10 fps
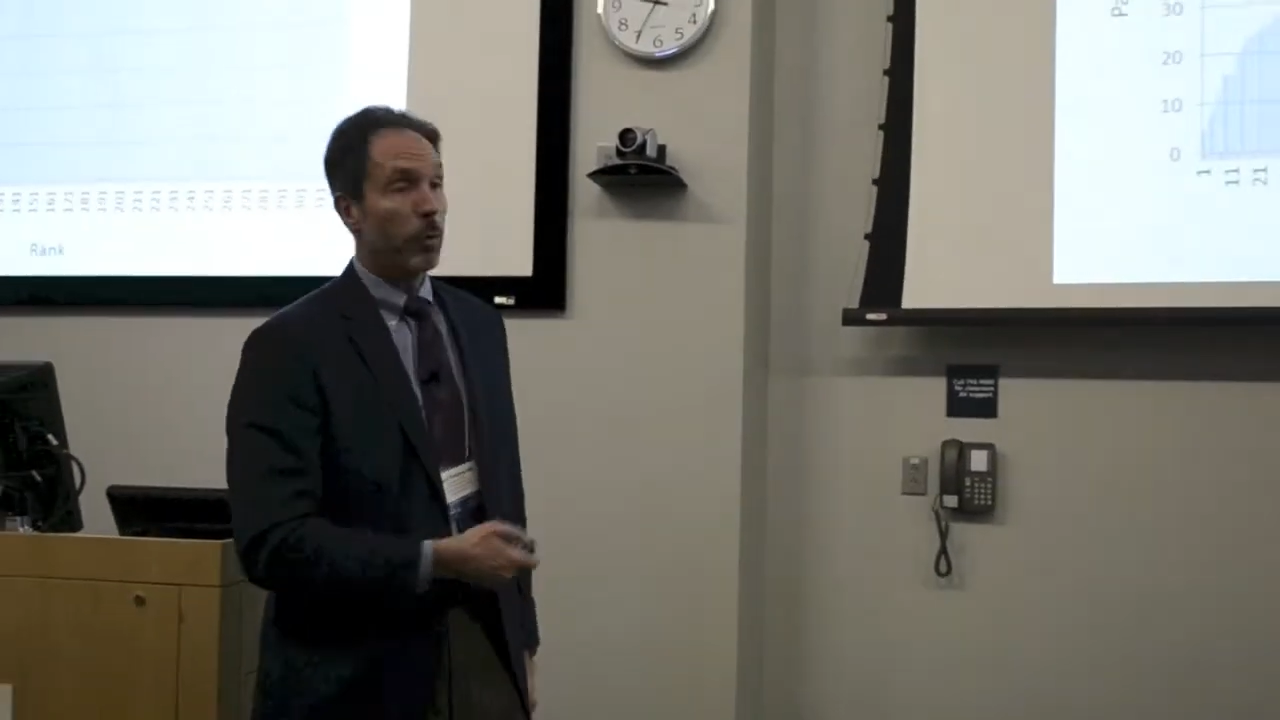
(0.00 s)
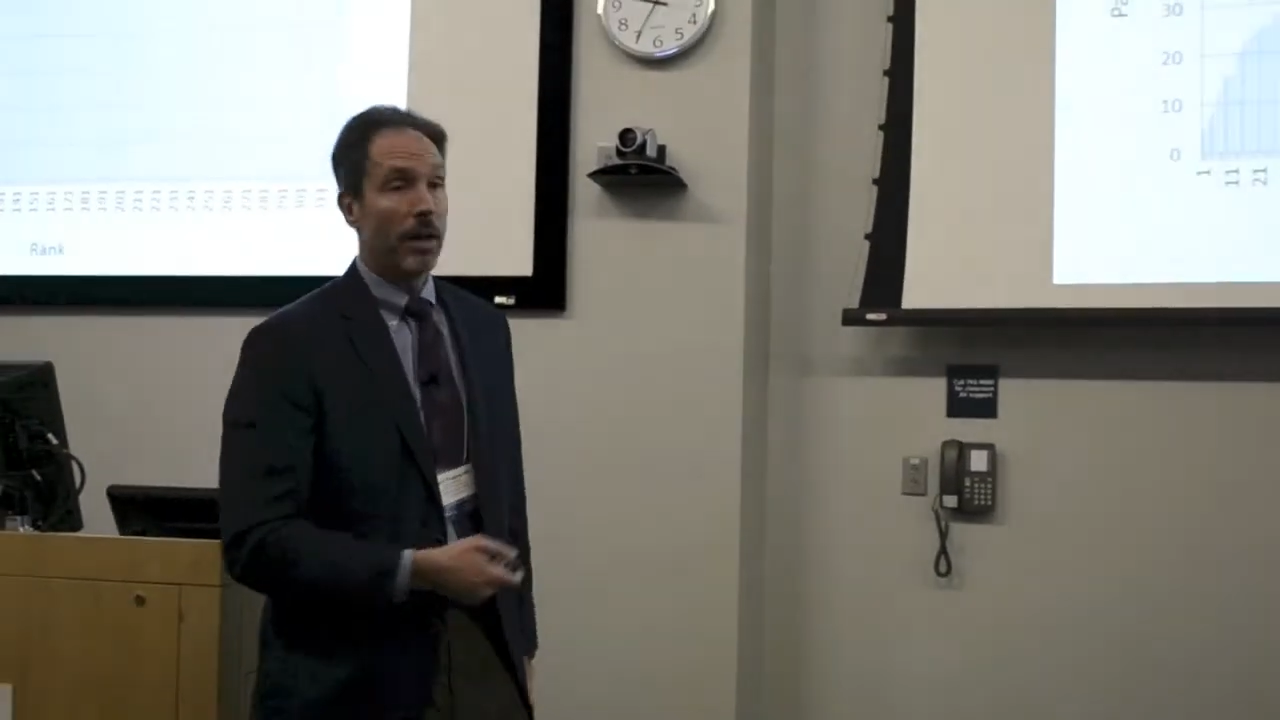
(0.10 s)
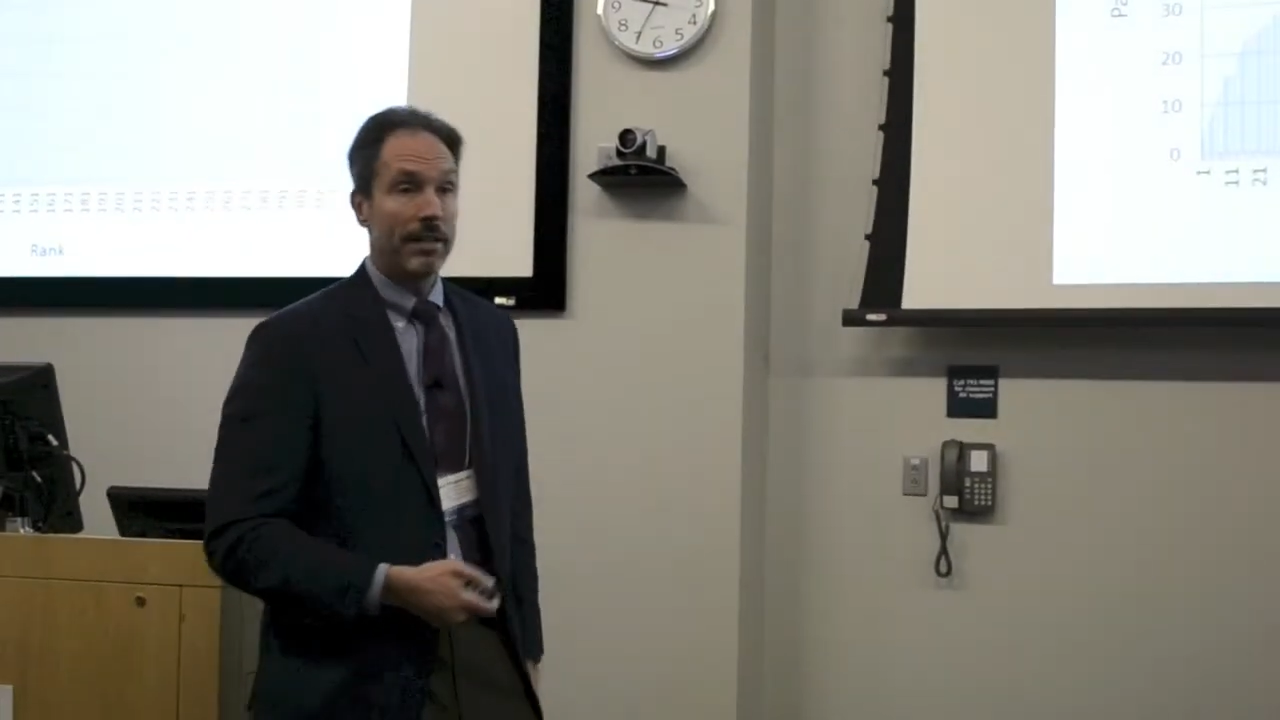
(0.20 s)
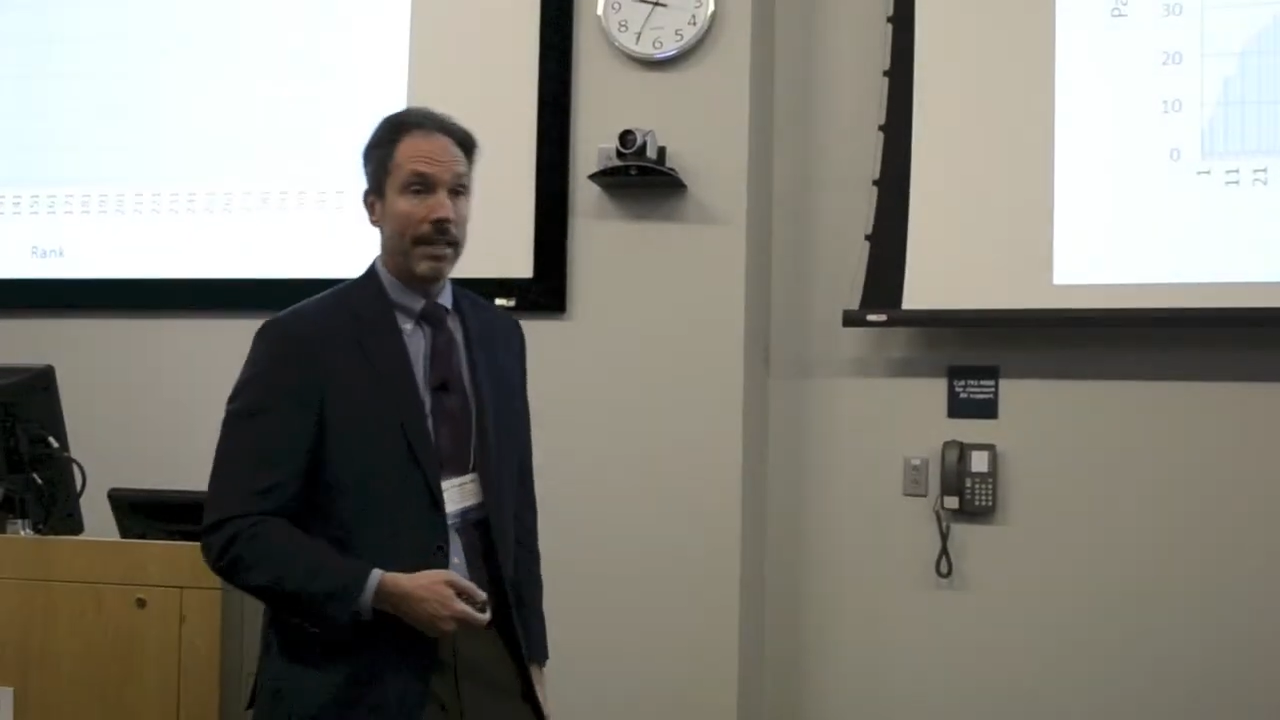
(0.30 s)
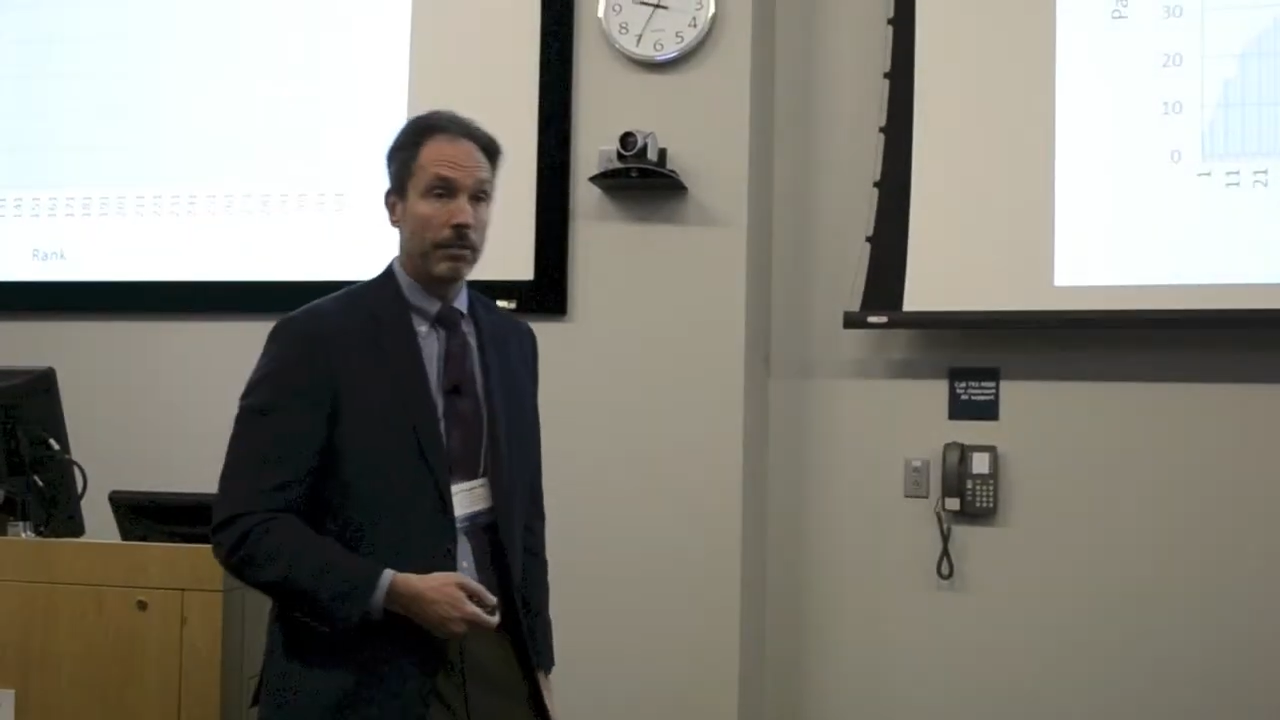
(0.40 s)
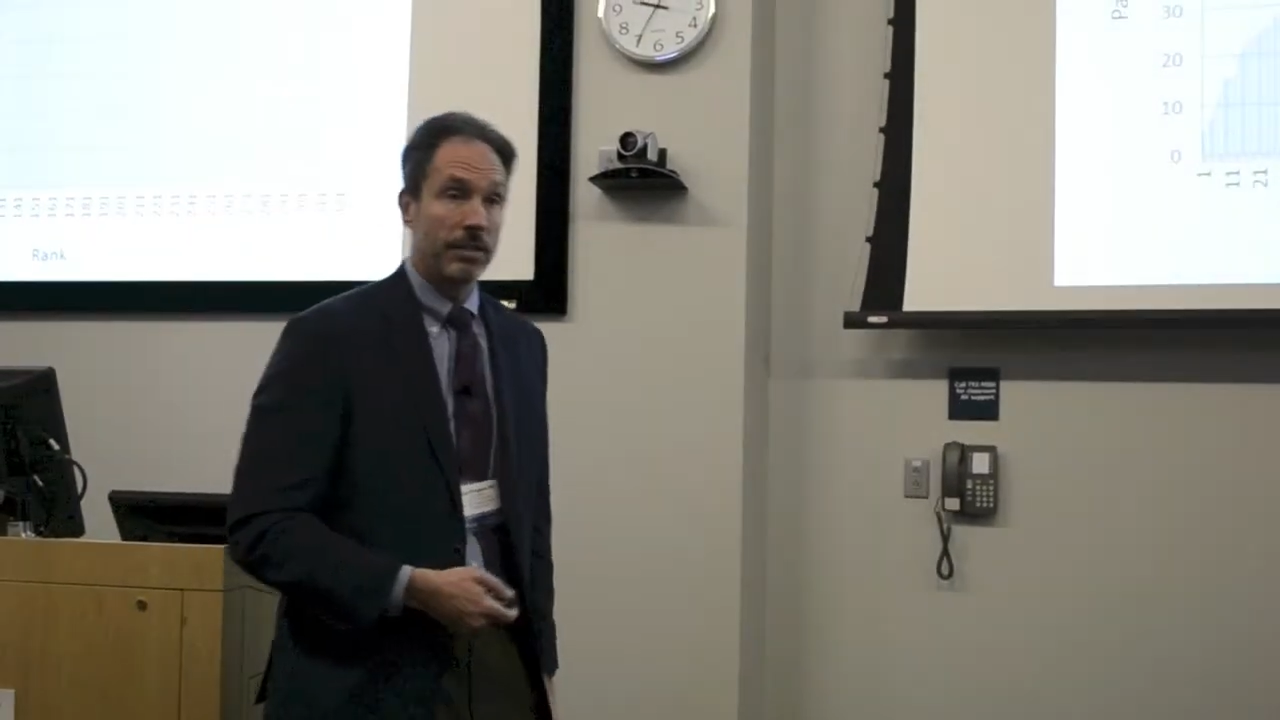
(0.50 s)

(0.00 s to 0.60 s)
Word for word: quantitative